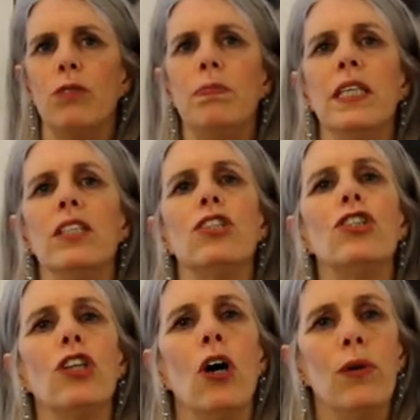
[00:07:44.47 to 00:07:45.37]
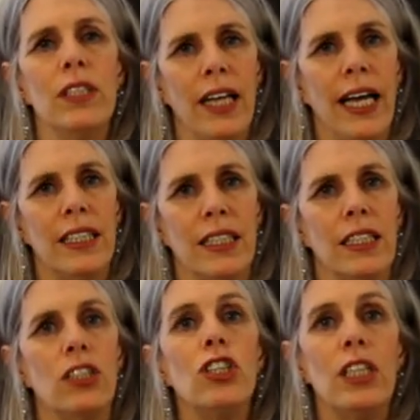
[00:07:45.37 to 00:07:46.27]
has been so intense
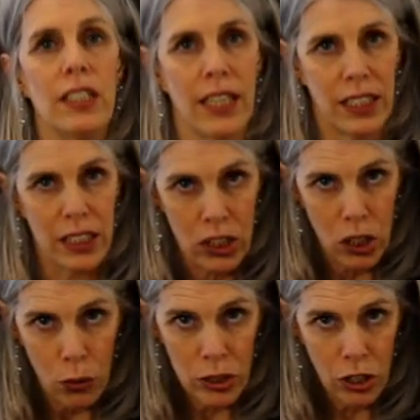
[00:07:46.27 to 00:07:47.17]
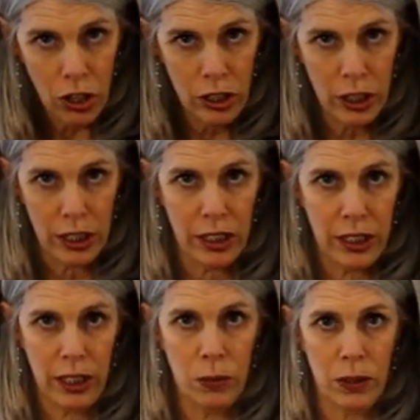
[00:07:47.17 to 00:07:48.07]
that she has had to go internally to
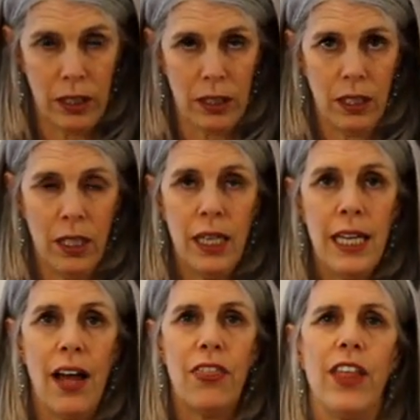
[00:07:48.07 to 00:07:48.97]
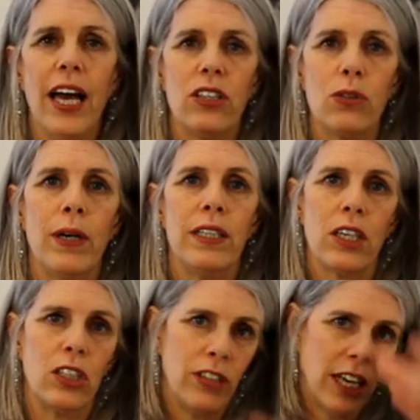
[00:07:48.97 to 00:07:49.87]
deal with it. And that is when the
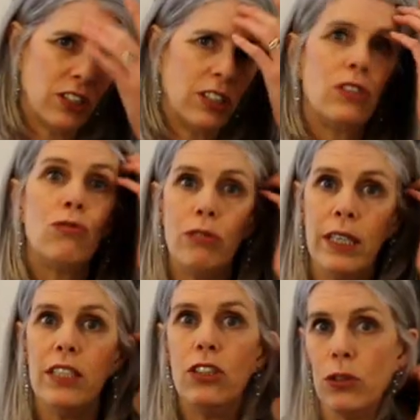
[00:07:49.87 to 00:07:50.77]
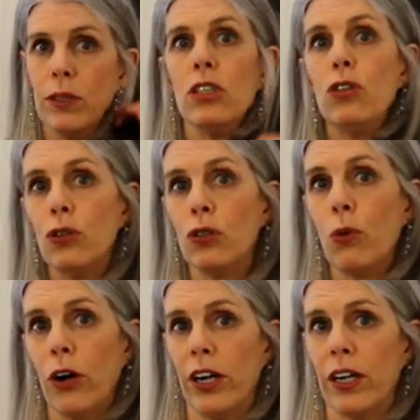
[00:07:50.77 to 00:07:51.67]
contraction is really doing good
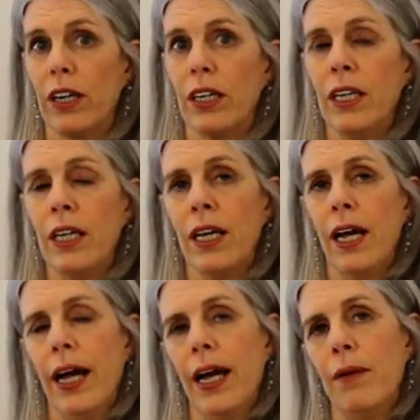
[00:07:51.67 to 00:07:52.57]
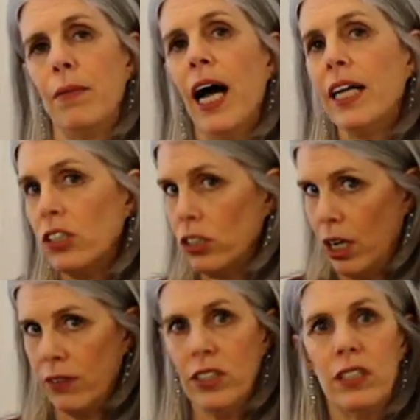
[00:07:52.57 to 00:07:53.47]
work. And
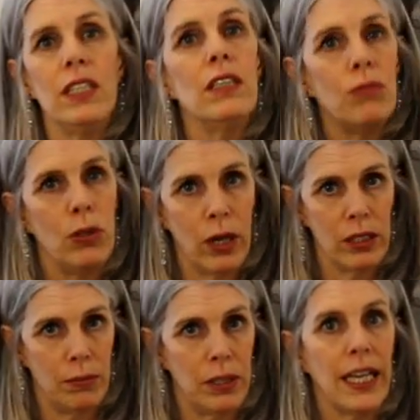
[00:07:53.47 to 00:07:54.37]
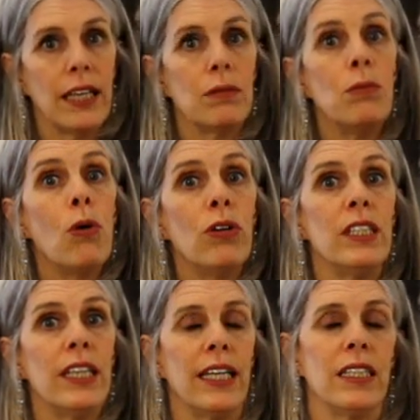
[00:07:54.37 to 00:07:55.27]
obviously we want them to get more
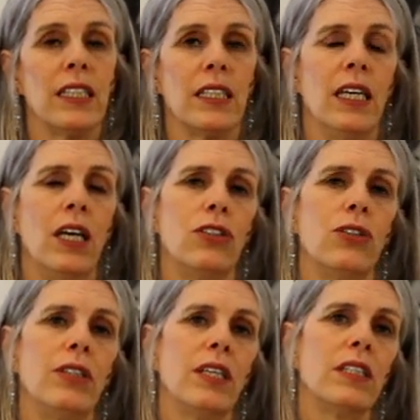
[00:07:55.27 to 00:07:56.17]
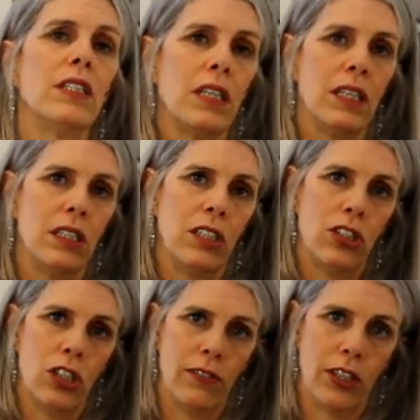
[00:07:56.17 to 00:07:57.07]
intense so that the
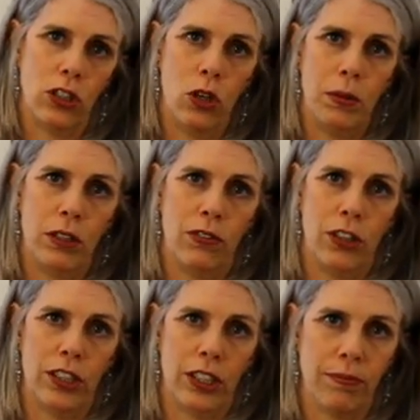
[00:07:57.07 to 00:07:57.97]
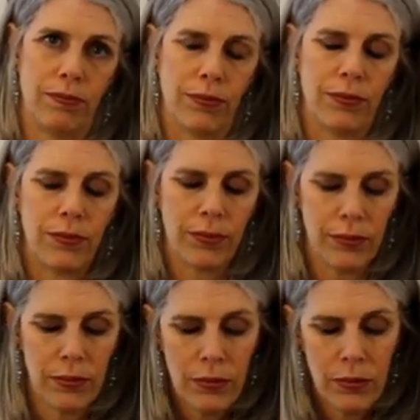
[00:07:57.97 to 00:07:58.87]
cervix opens further.
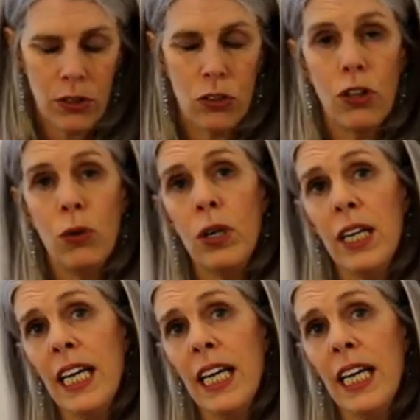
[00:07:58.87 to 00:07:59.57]
So